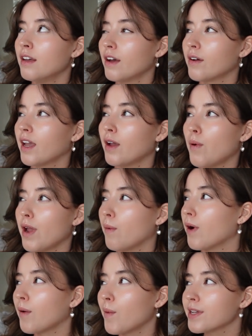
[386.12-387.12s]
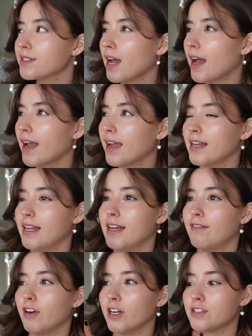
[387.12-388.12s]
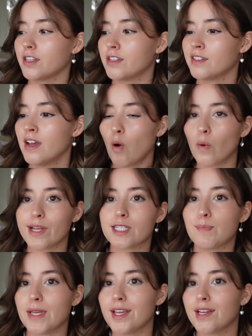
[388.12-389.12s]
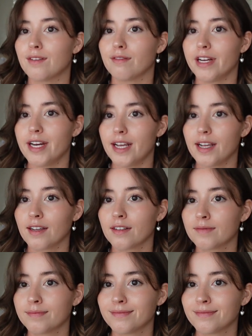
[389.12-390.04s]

okay, wait, where was I? Versus always being reading